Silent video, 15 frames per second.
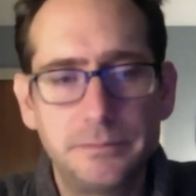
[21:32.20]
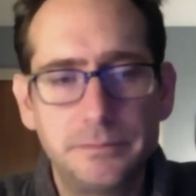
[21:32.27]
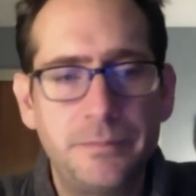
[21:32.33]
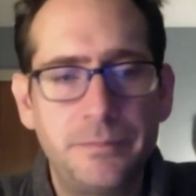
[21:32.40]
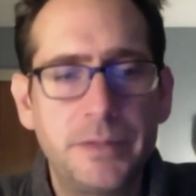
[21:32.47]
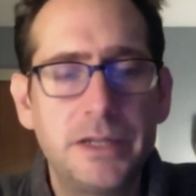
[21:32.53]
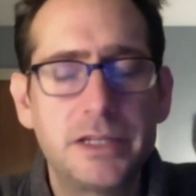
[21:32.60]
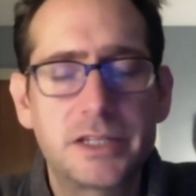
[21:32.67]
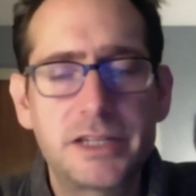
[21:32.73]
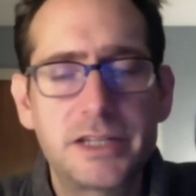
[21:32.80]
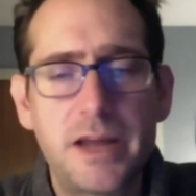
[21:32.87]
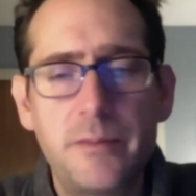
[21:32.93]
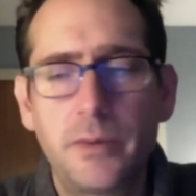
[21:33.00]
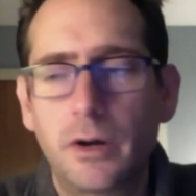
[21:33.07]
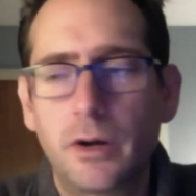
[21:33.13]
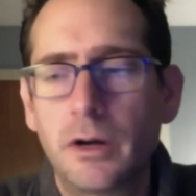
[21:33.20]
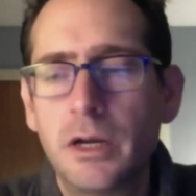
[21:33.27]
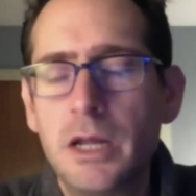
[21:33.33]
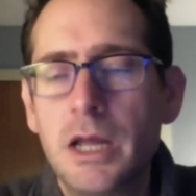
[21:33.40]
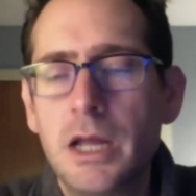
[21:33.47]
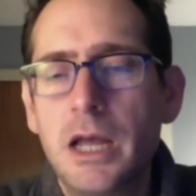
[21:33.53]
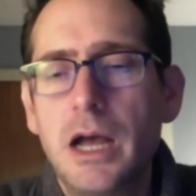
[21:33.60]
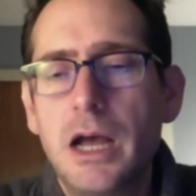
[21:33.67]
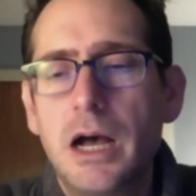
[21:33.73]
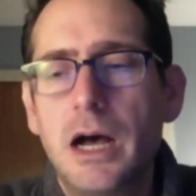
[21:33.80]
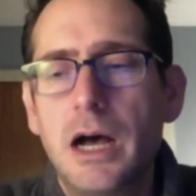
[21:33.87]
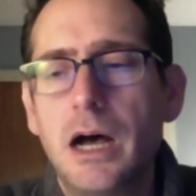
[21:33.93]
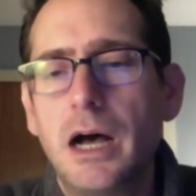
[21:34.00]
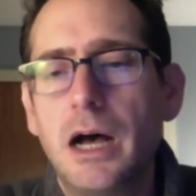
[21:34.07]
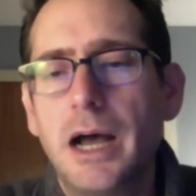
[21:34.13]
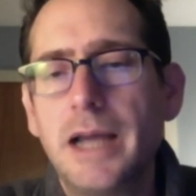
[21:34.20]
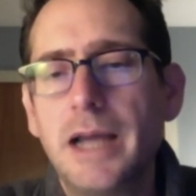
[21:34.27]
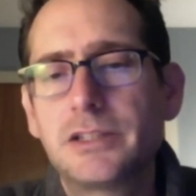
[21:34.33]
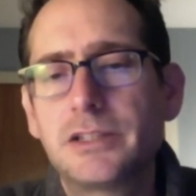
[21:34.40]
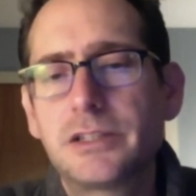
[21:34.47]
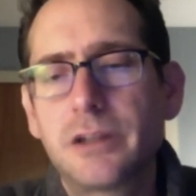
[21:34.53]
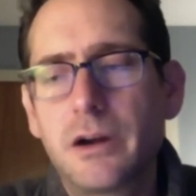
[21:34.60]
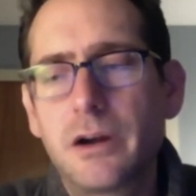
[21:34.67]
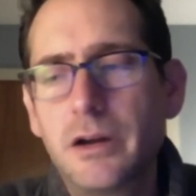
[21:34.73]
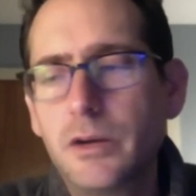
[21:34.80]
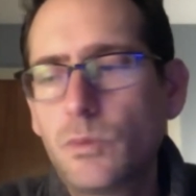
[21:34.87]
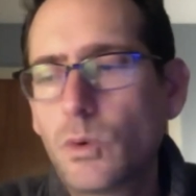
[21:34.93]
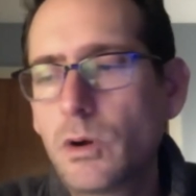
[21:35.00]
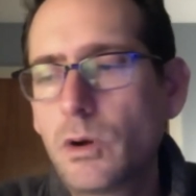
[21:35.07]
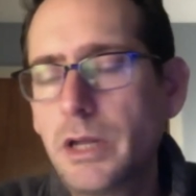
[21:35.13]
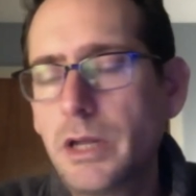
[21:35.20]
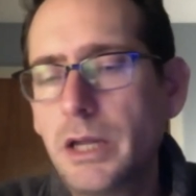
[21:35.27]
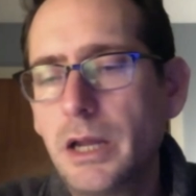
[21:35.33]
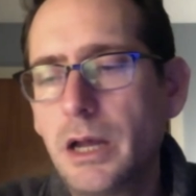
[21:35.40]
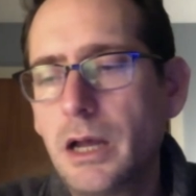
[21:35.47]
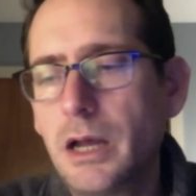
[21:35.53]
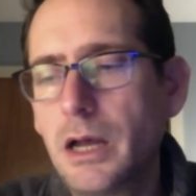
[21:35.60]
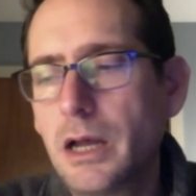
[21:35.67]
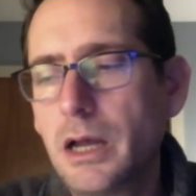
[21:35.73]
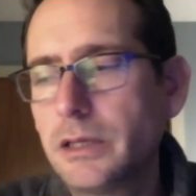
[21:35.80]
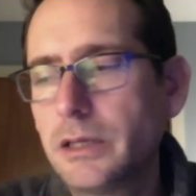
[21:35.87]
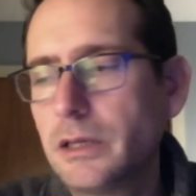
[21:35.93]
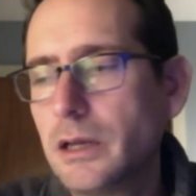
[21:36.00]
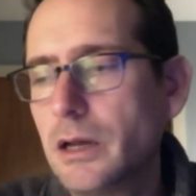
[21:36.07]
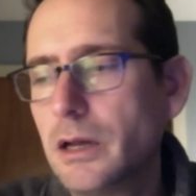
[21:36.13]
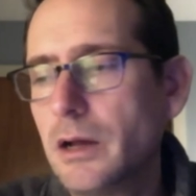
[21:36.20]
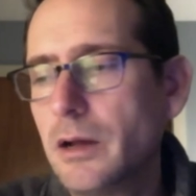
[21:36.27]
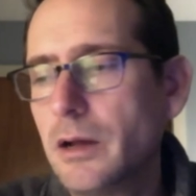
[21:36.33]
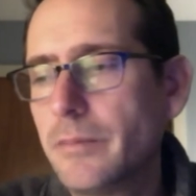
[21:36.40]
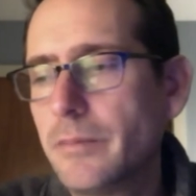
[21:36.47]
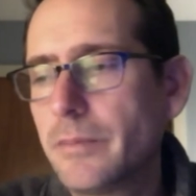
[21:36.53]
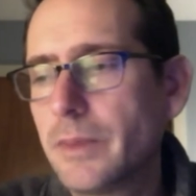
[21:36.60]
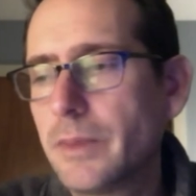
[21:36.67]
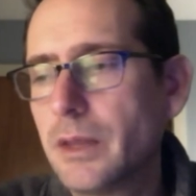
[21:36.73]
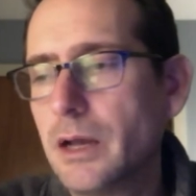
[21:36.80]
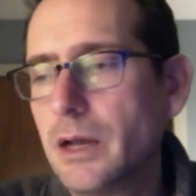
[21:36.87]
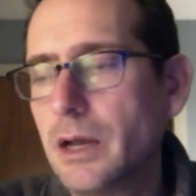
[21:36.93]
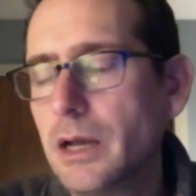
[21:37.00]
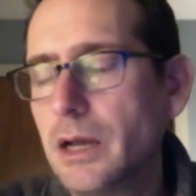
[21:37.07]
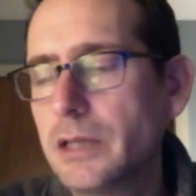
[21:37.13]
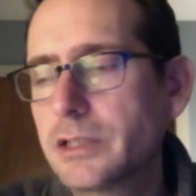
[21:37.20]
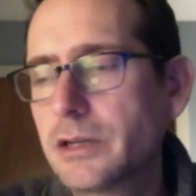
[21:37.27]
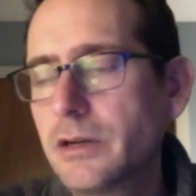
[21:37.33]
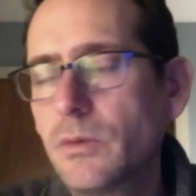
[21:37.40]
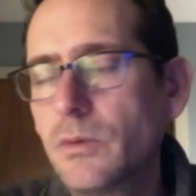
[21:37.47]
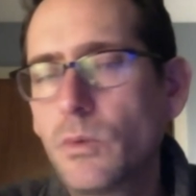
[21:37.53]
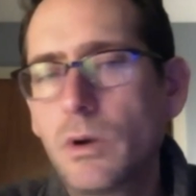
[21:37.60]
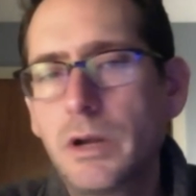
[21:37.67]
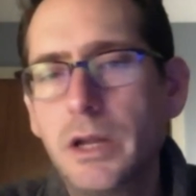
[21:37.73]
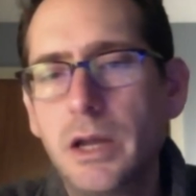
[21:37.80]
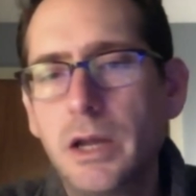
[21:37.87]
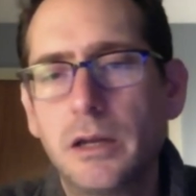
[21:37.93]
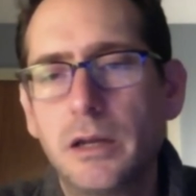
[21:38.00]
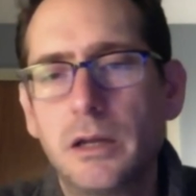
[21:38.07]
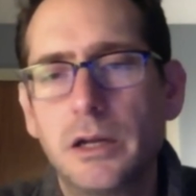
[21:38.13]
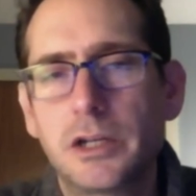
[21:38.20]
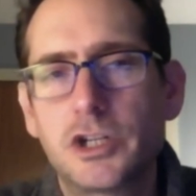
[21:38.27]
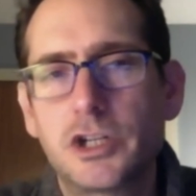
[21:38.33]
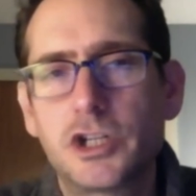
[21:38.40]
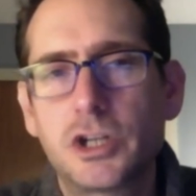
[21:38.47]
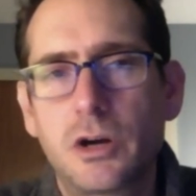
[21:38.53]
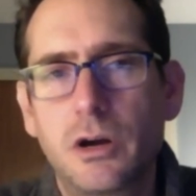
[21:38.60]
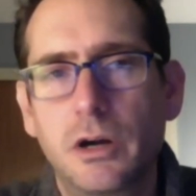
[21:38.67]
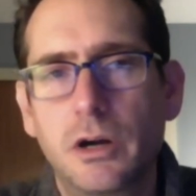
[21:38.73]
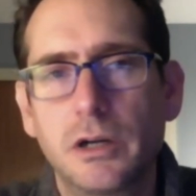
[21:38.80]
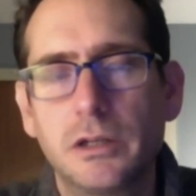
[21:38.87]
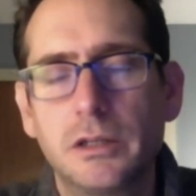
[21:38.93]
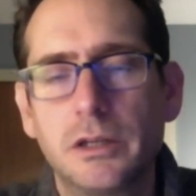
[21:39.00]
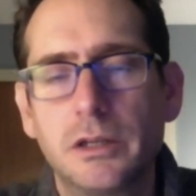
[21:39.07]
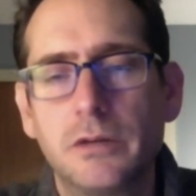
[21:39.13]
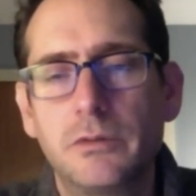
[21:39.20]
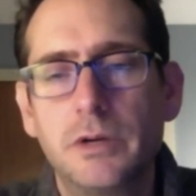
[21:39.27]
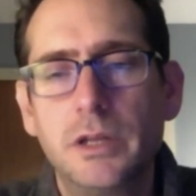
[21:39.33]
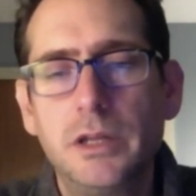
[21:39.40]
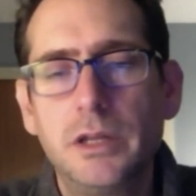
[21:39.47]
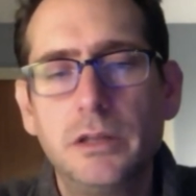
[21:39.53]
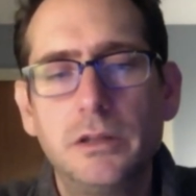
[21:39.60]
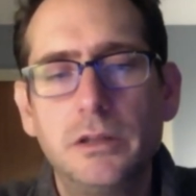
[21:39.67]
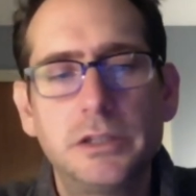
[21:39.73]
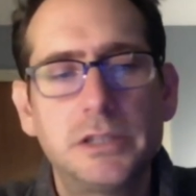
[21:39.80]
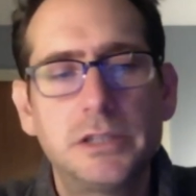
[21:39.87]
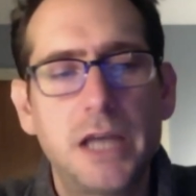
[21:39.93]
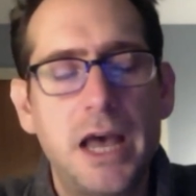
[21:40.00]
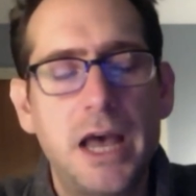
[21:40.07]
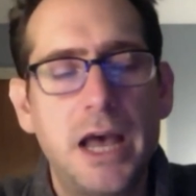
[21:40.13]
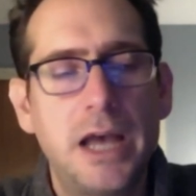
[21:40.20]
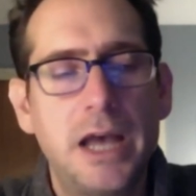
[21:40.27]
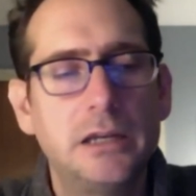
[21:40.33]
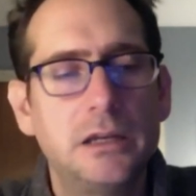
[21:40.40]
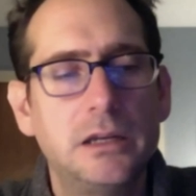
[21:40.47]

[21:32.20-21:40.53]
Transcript: in December, uh, I had started working on um, I started working on a, a chart that really looked at